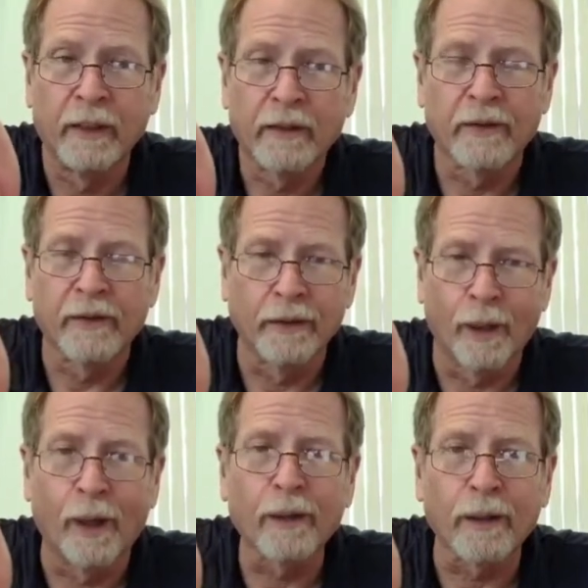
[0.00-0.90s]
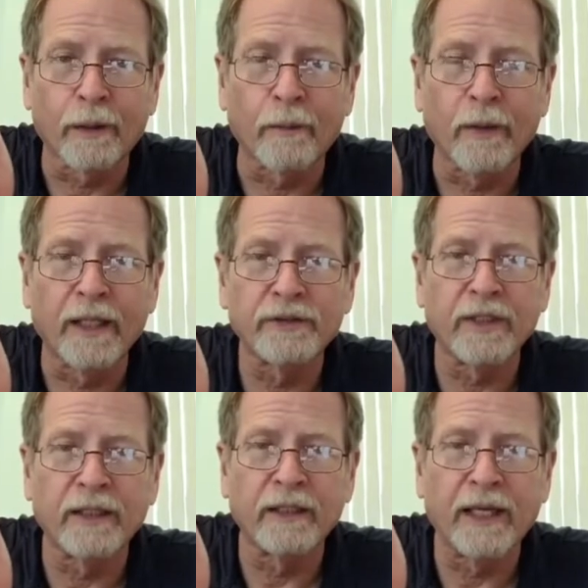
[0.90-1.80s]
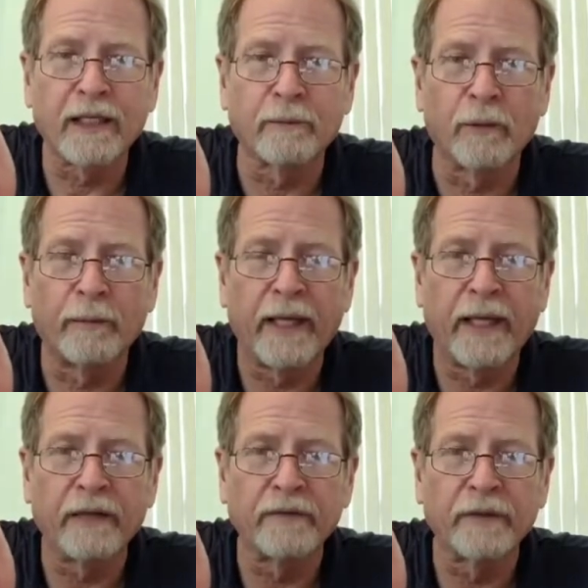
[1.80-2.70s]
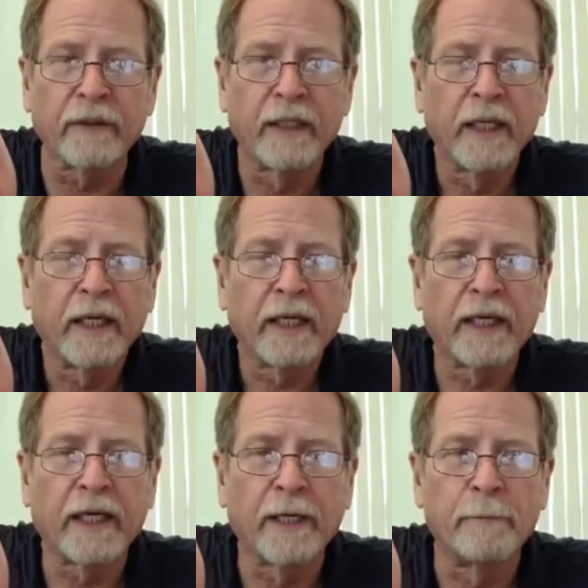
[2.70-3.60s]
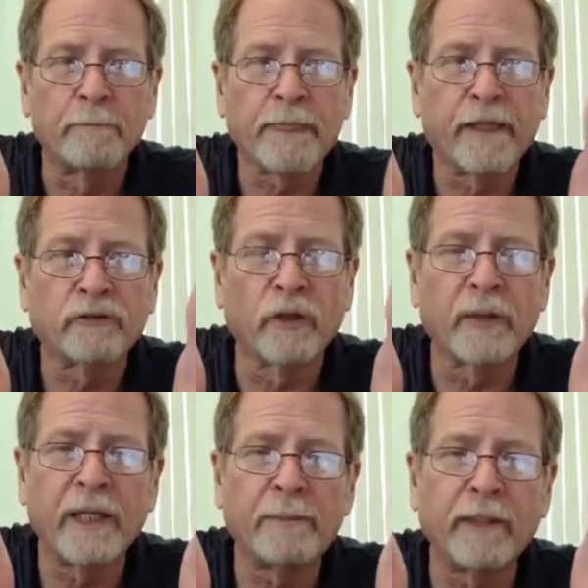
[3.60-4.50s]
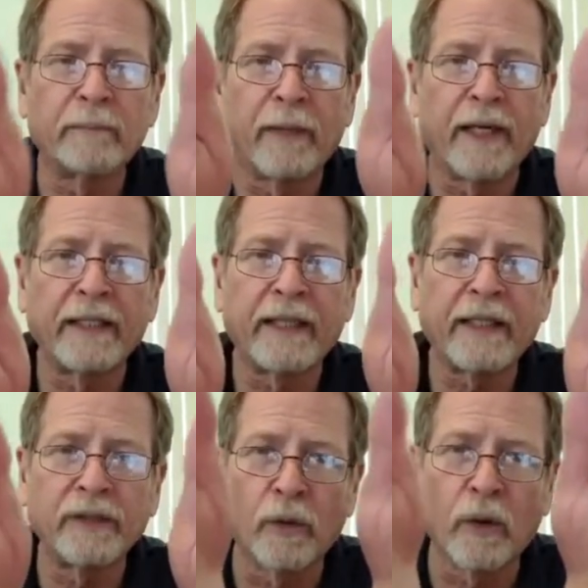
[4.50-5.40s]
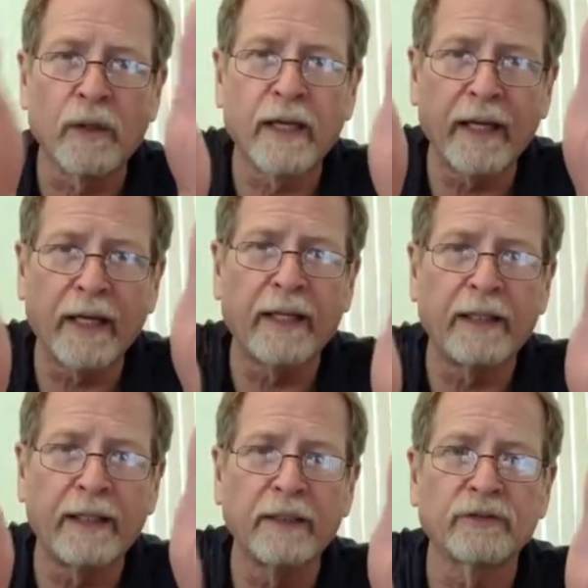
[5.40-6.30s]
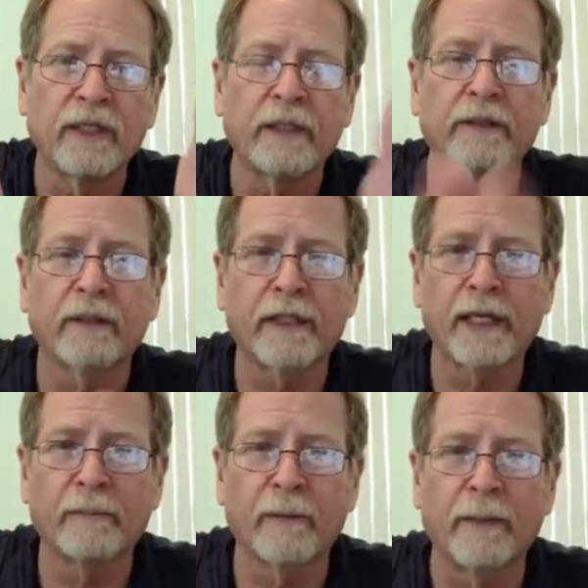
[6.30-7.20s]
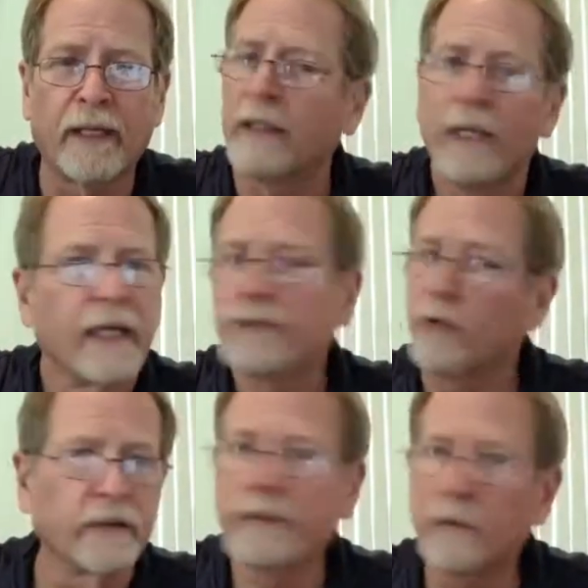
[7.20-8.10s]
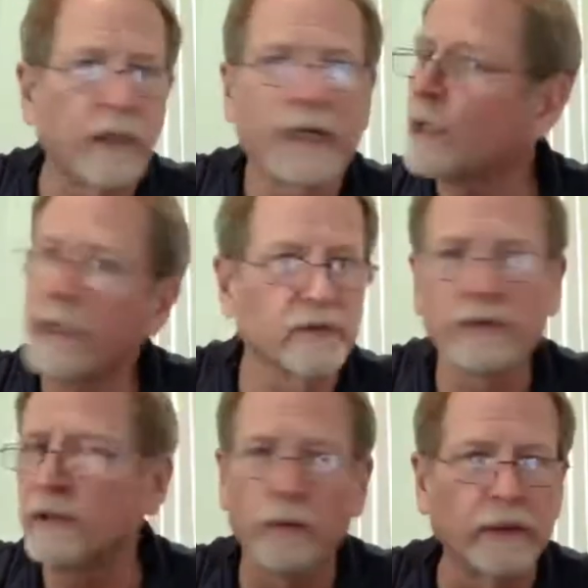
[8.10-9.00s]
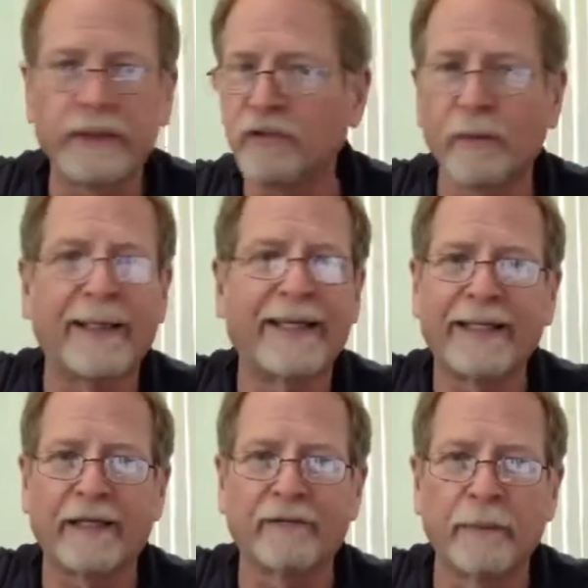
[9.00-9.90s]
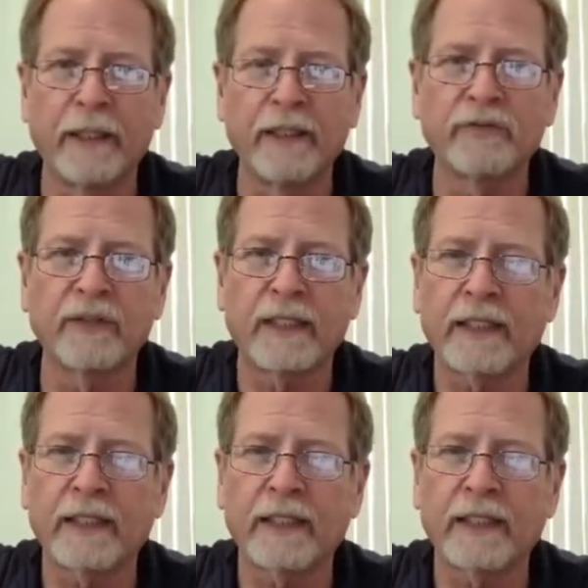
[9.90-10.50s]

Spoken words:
longer watching animal behavior. So keep in mind that your head is now your camera mount, so you're not constantly doing this and making everybody sick.